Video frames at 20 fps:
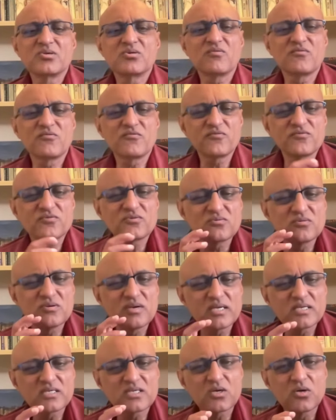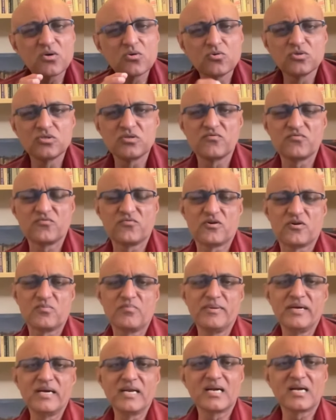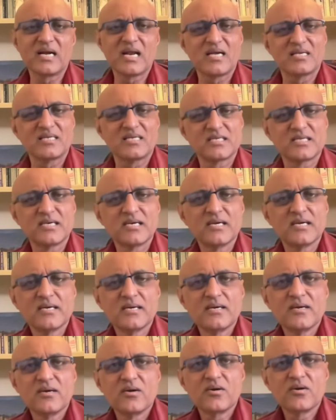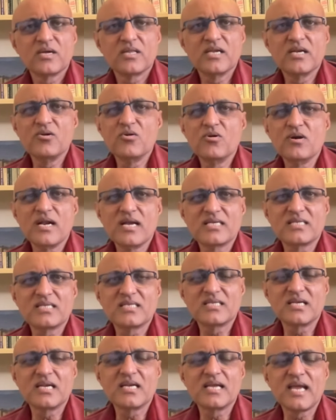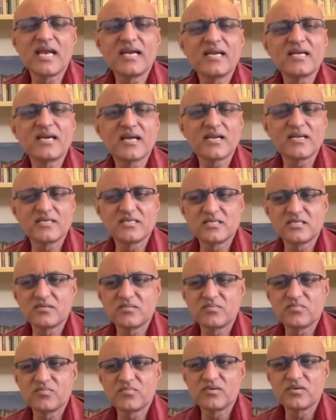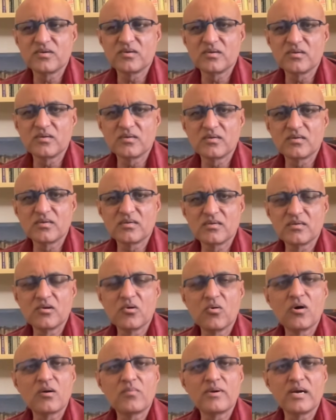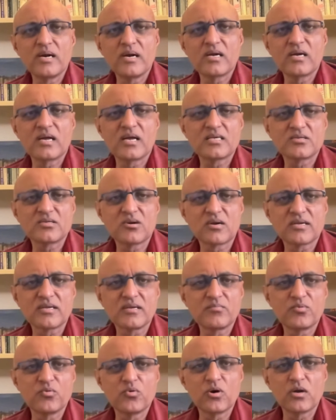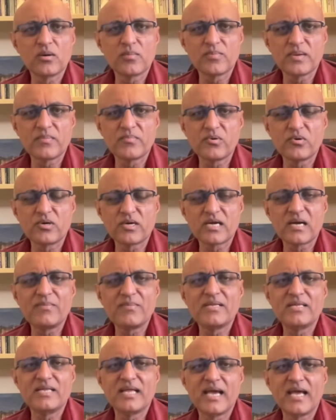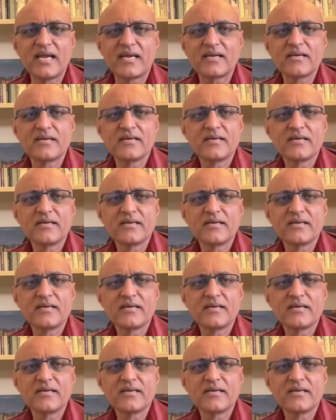sort of exclusive for middle class. Okay, they don't necessarily encourage lower middle class or poorer people to come in there,